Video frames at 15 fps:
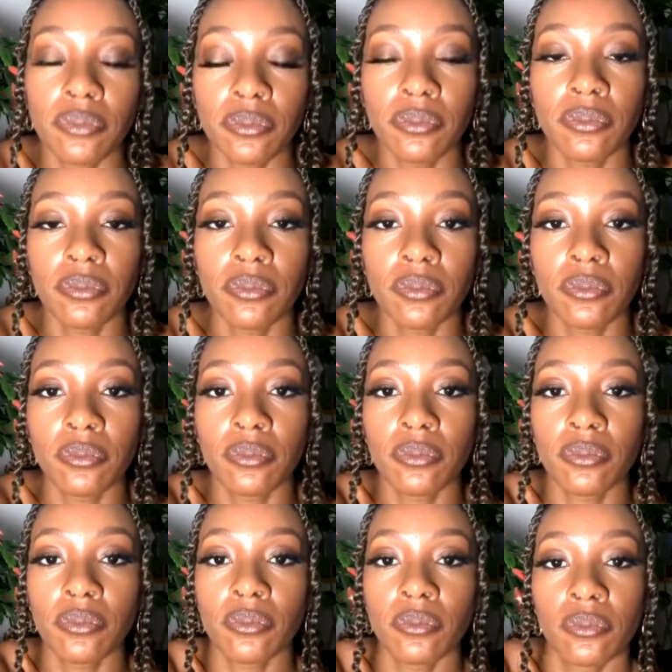
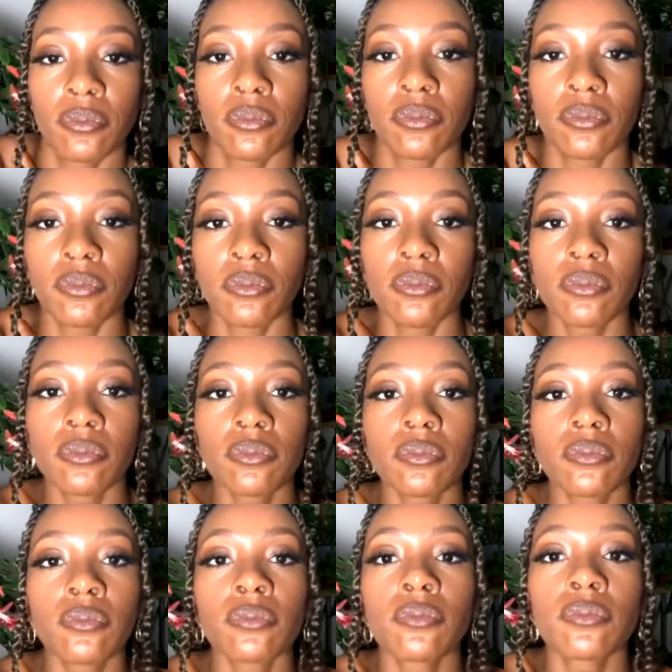
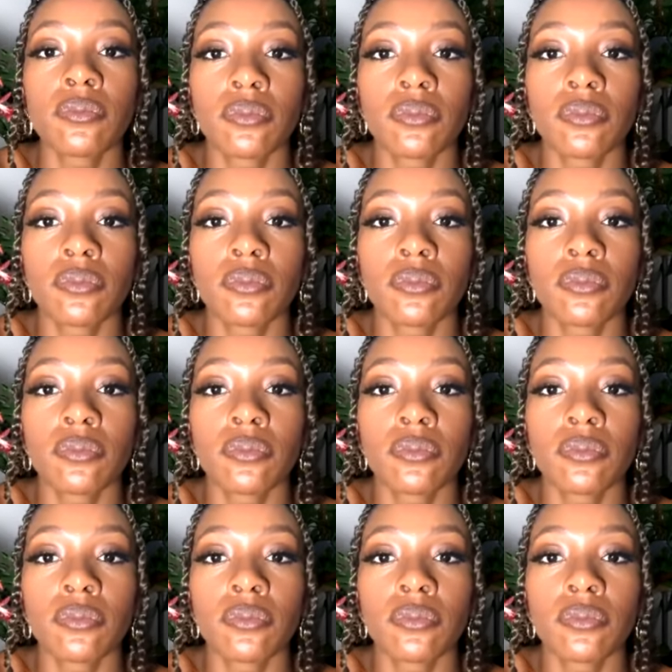The person shown says nothing.